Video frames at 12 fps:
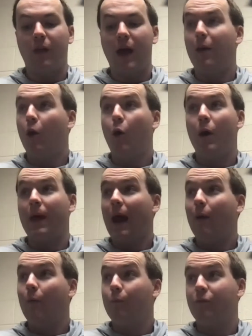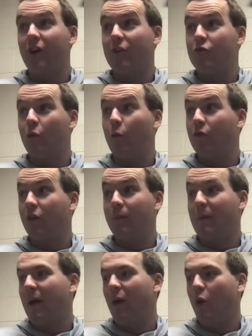Not knowing that Central was going to
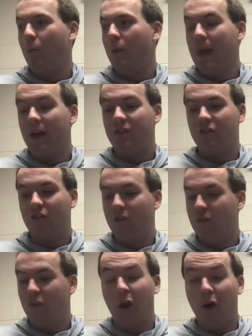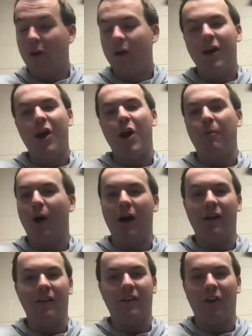be my home the next year,
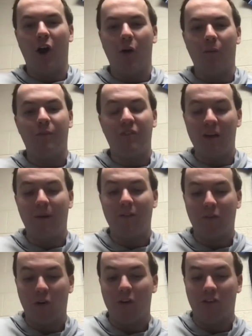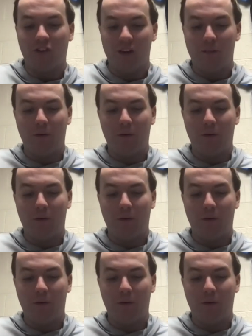but seeing my first